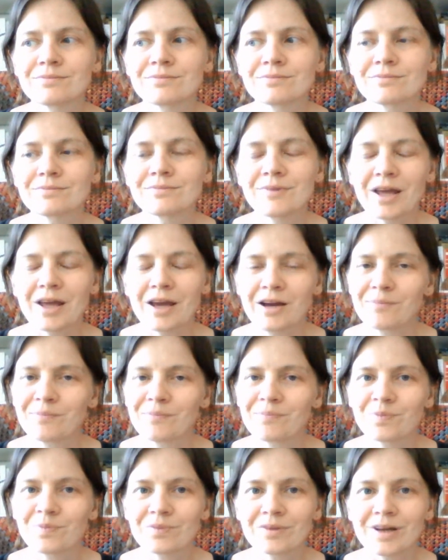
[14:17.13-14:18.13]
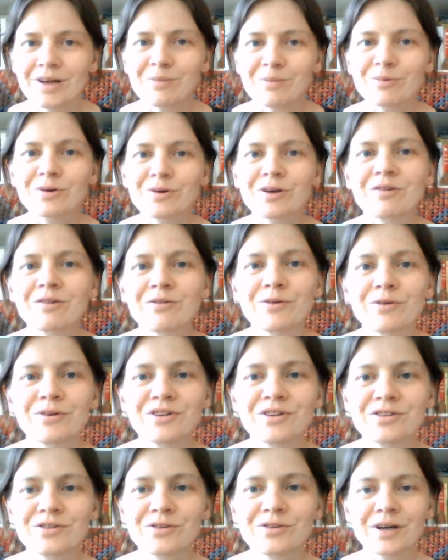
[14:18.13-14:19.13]
yeah, I'm looking forward to
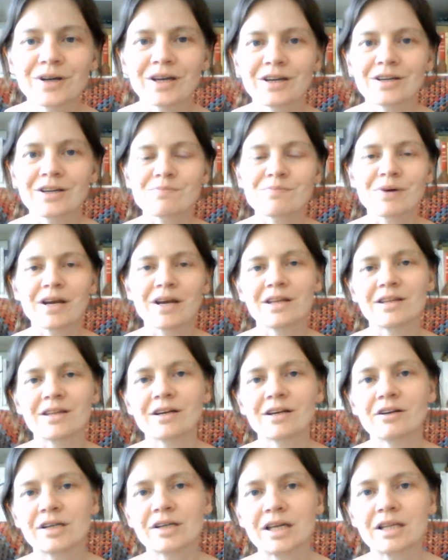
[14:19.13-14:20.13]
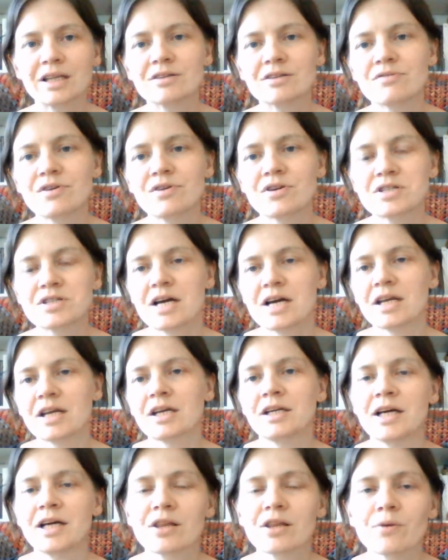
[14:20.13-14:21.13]
doing it, but I think I'll get this first cardigan
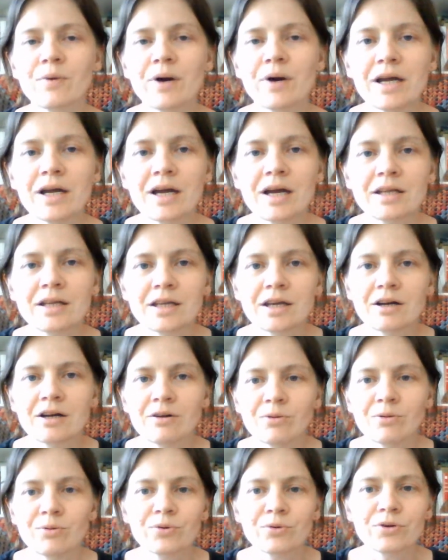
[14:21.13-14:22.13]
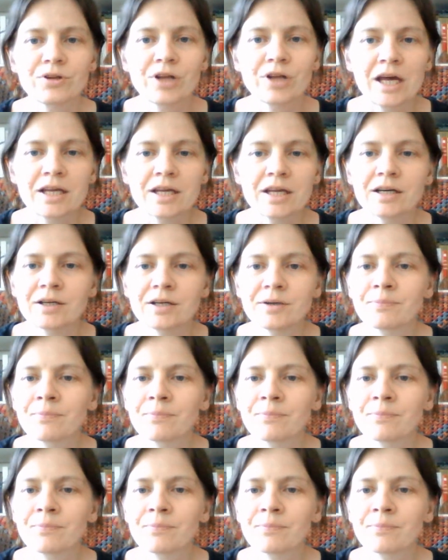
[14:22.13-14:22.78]
out of the way and then I'll order that yarn.